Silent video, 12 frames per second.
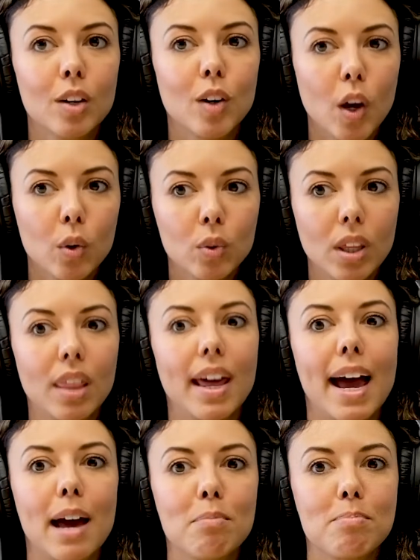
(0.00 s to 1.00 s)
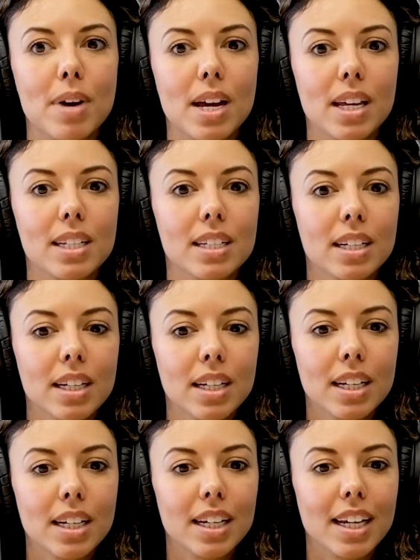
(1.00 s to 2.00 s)
Not only that, but
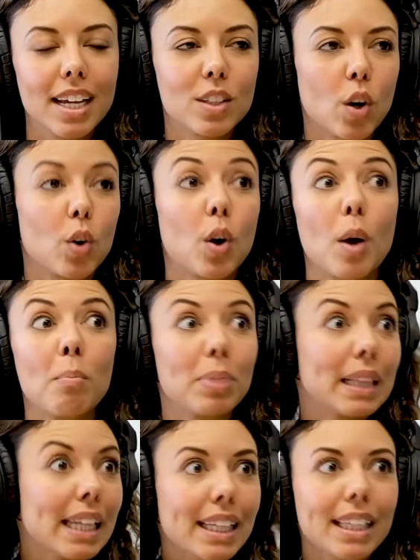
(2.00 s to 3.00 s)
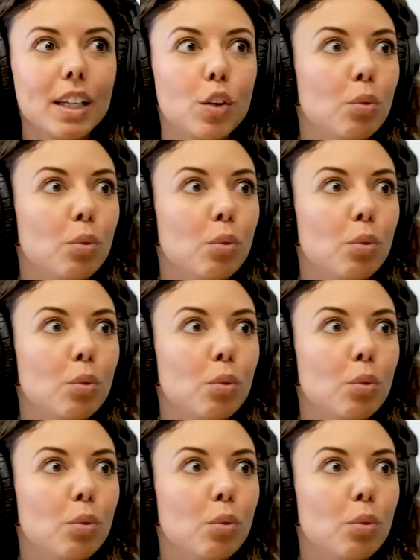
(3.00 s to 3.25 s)
it's a completely